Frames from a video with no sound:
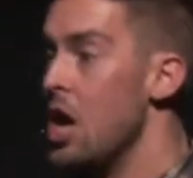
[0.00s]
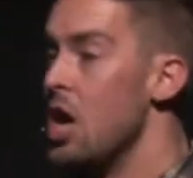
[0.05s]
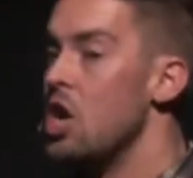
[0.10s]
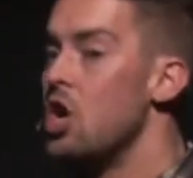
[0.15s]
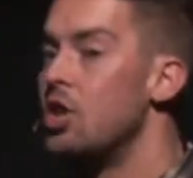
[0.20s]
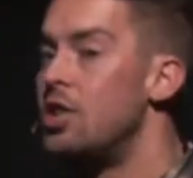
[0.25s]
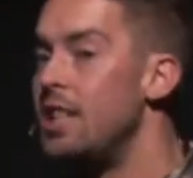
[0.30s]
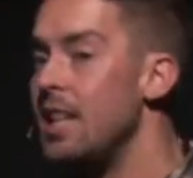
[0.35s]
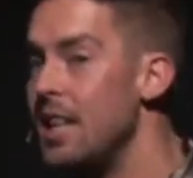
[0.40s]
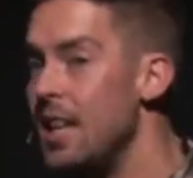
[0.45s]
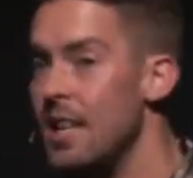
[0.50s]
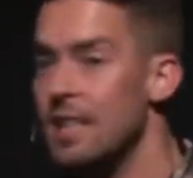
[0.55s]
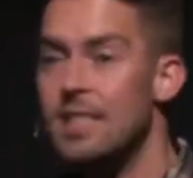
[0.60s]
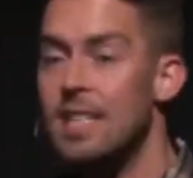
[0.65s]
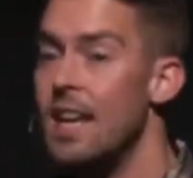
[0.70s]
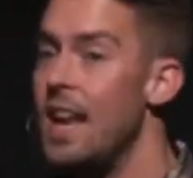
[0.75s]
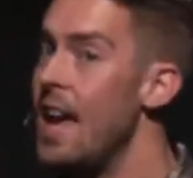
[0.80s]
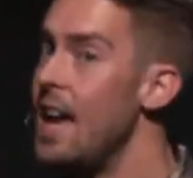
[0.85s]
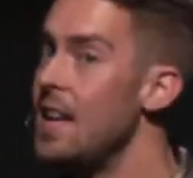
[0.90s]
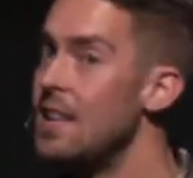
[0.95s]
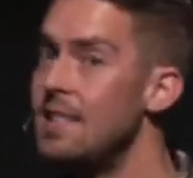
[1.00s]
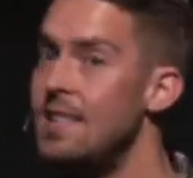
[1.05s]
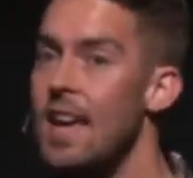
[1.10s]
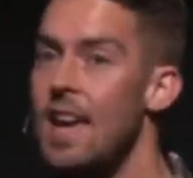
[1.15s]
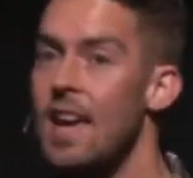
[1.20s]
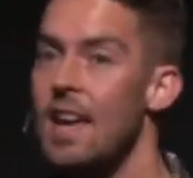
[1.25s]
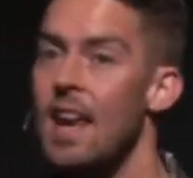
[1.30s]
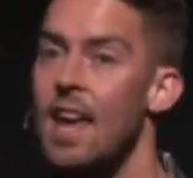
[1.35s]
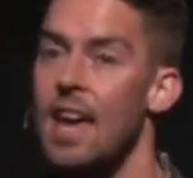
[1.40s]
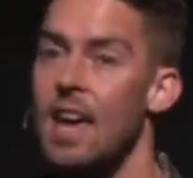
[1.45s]
You see, today's
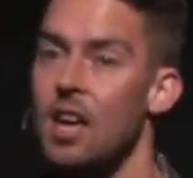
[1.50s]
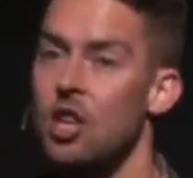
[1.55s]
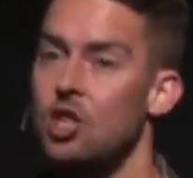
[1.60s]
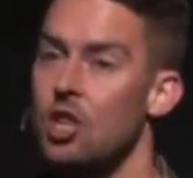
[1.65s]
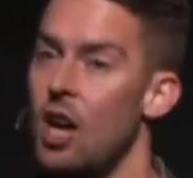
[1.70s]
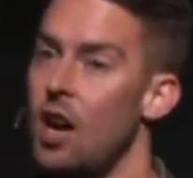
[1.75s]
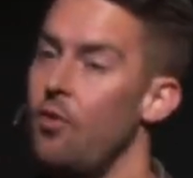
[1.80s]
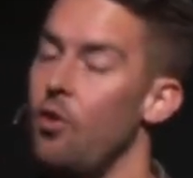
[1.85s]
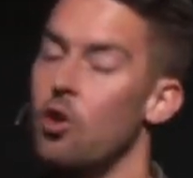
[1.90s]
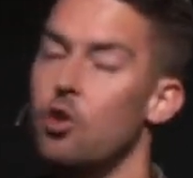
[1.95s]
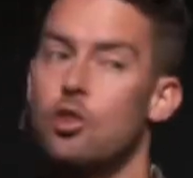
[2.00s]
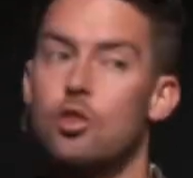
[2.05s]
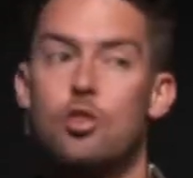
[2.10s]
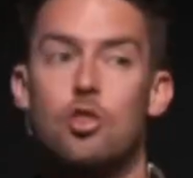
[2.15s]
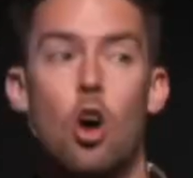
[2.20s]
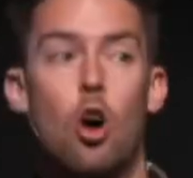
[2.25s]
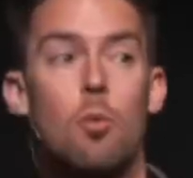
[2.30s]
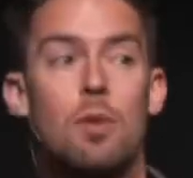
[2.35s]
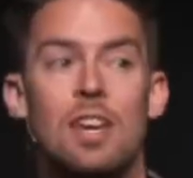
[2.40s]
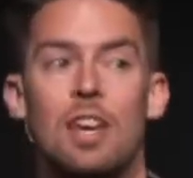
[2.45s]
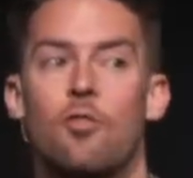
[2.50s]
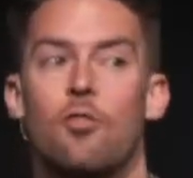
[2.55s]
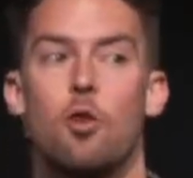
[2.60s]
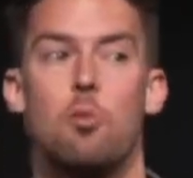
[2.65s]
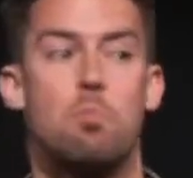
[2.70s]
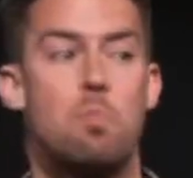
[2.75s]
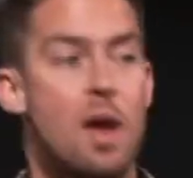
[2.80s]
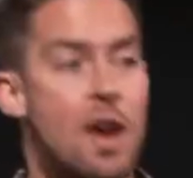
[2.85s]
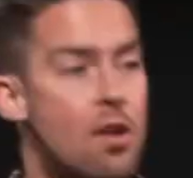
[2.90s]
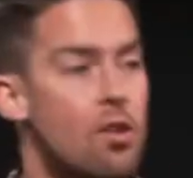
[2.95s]
day and age, I've heard so many
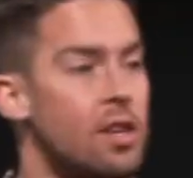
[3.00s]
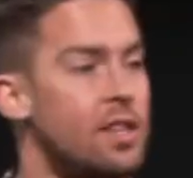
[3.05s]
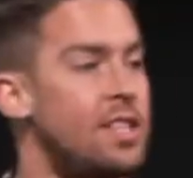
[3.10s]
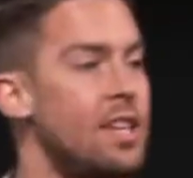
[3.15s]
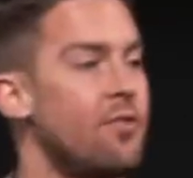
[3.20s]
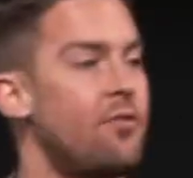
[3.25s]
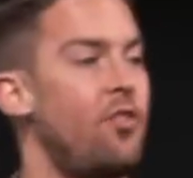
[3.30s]
different parenting